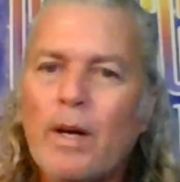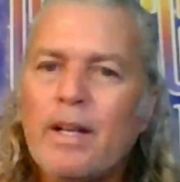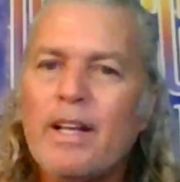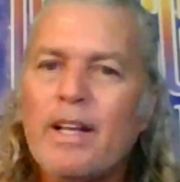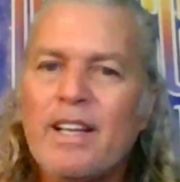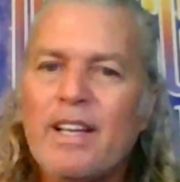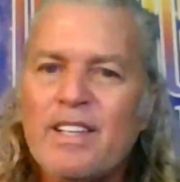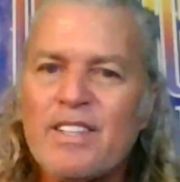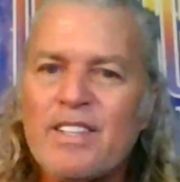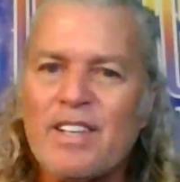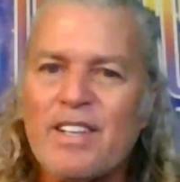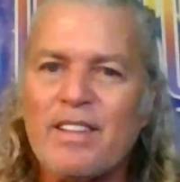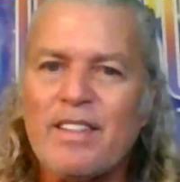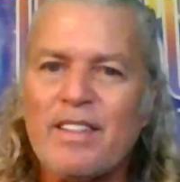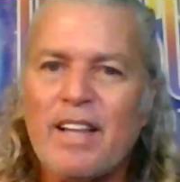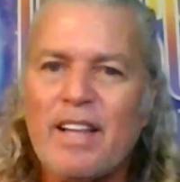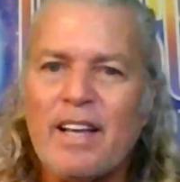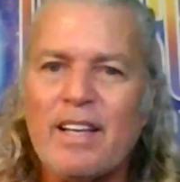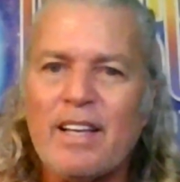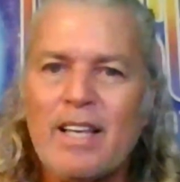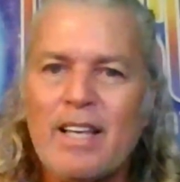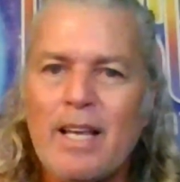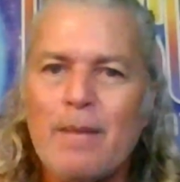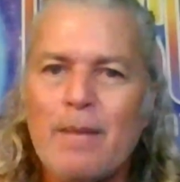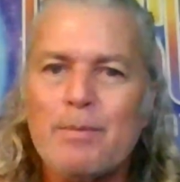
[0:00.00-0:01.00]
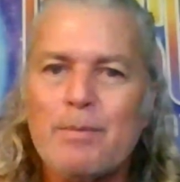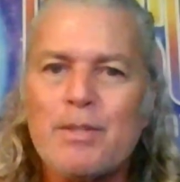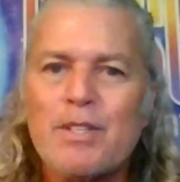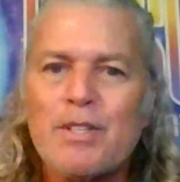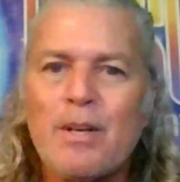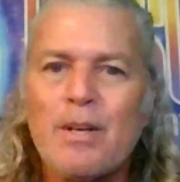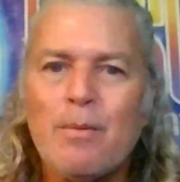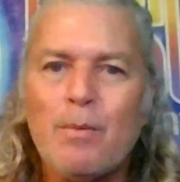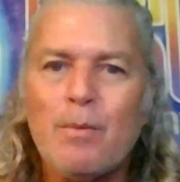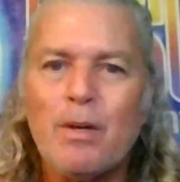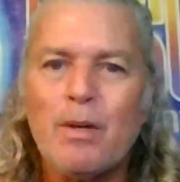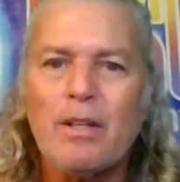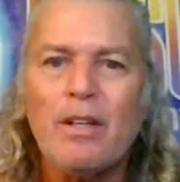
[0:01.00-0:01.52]
is it that keeps
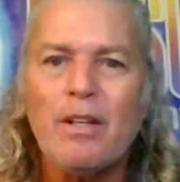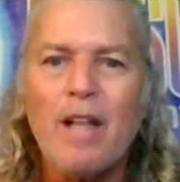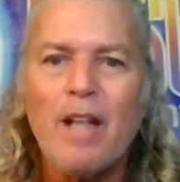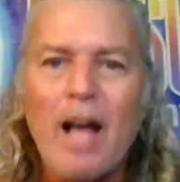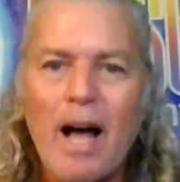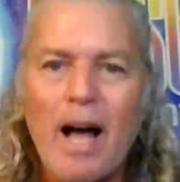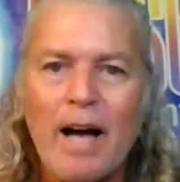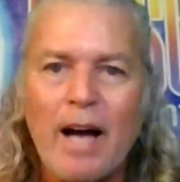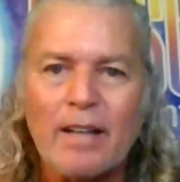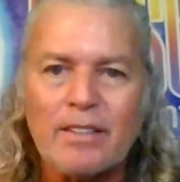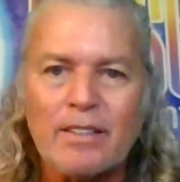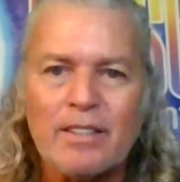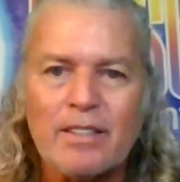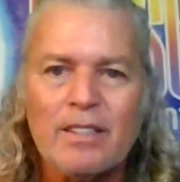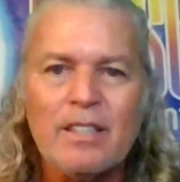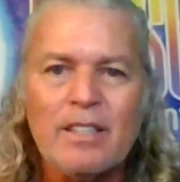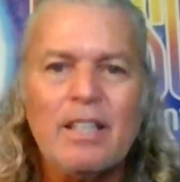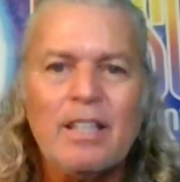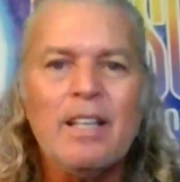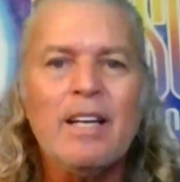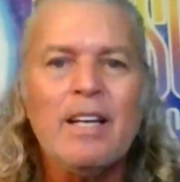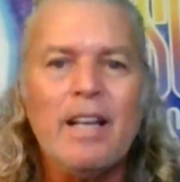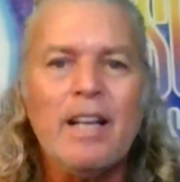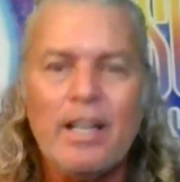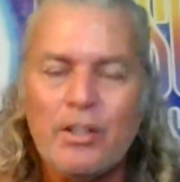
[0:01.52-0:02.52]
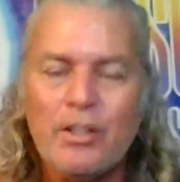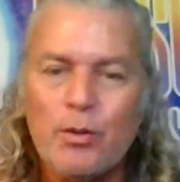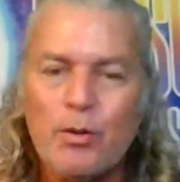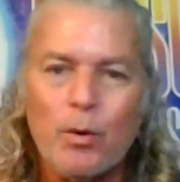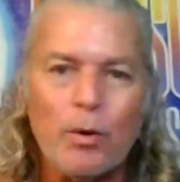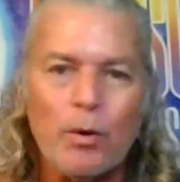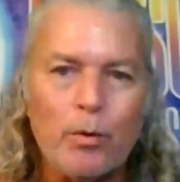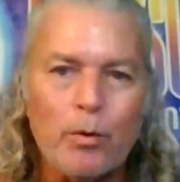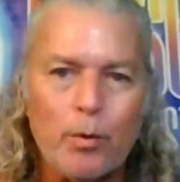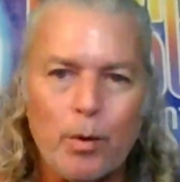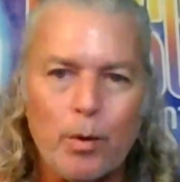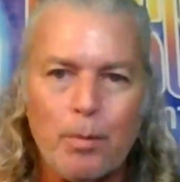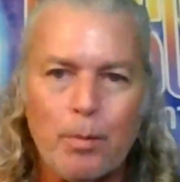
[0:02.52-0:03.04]
someone locked into
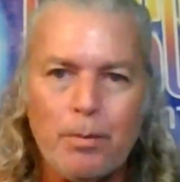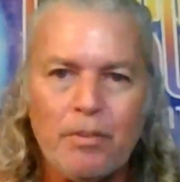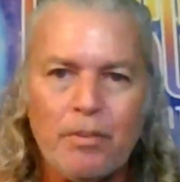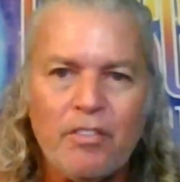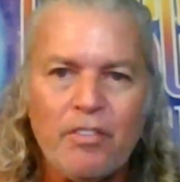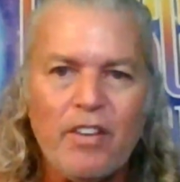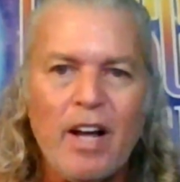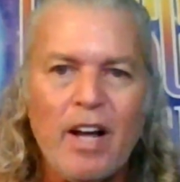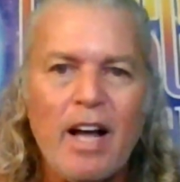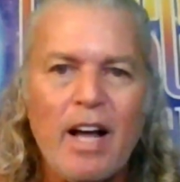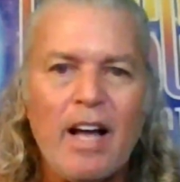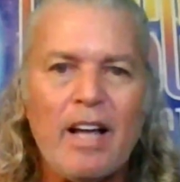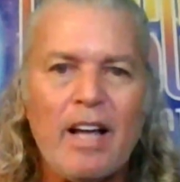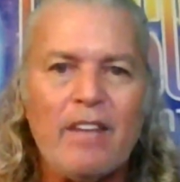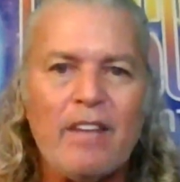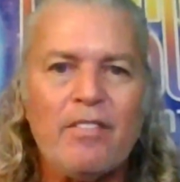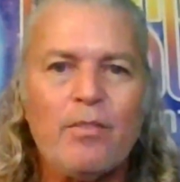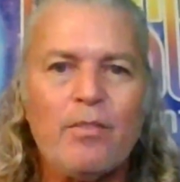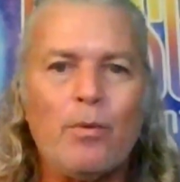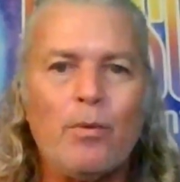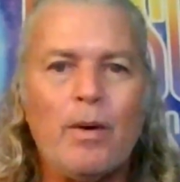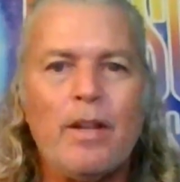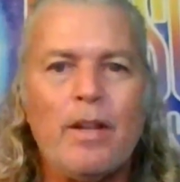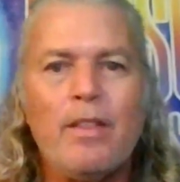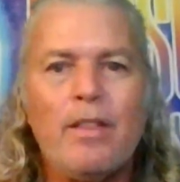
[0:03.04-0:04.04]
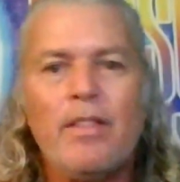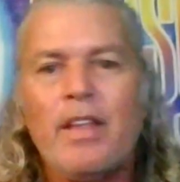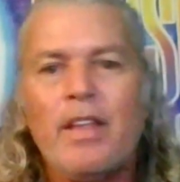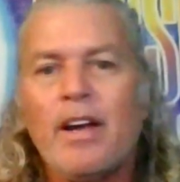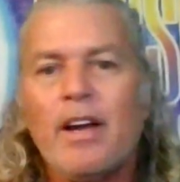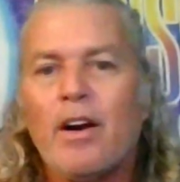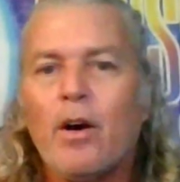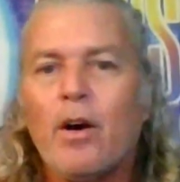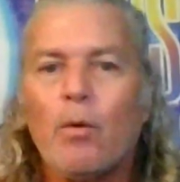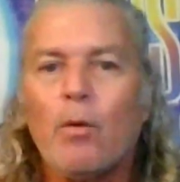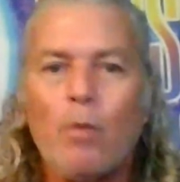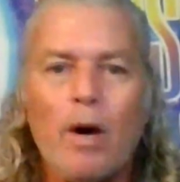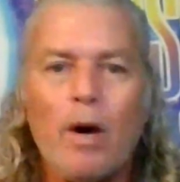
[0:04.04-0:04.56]
a Group 5 when
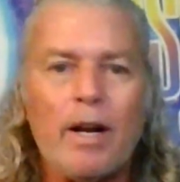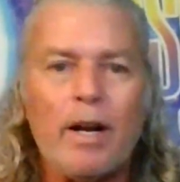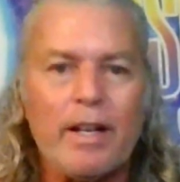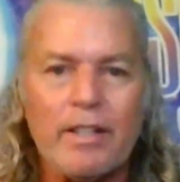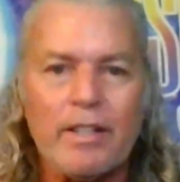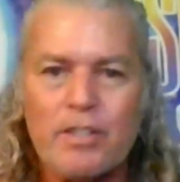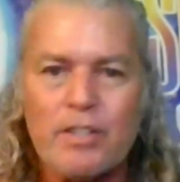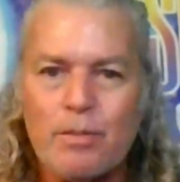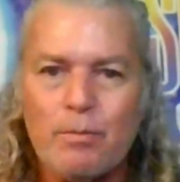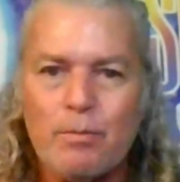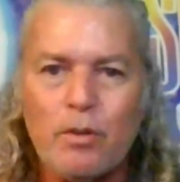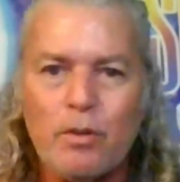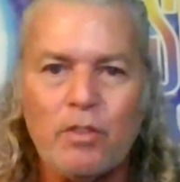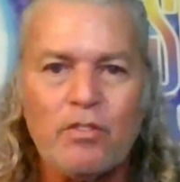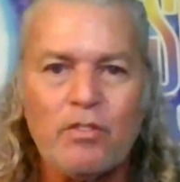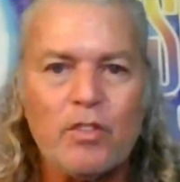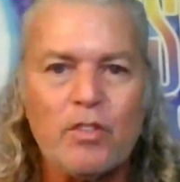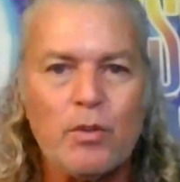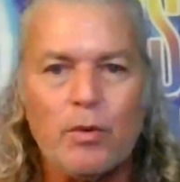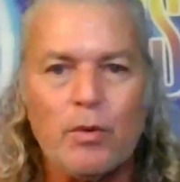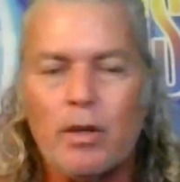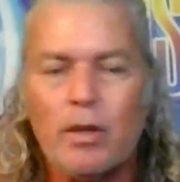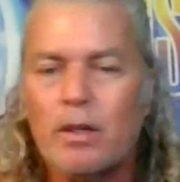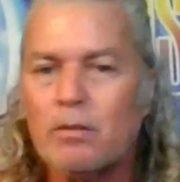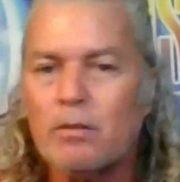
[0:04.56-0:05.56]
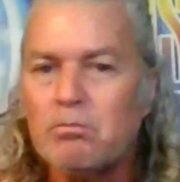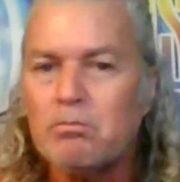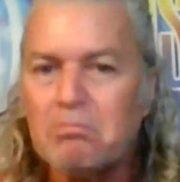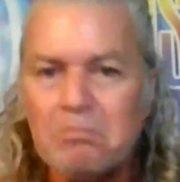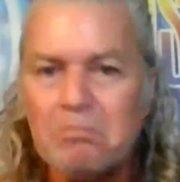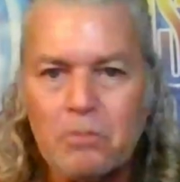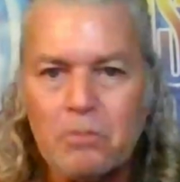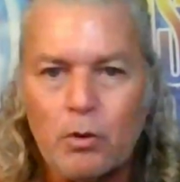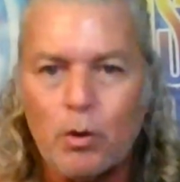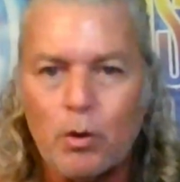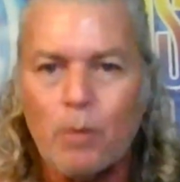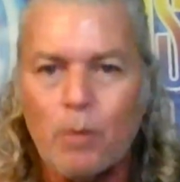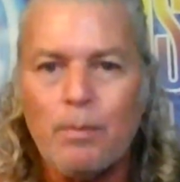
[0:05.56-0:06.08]
they are wanting to move to
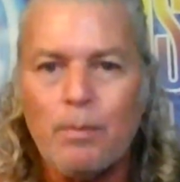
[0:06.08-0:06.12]
a Group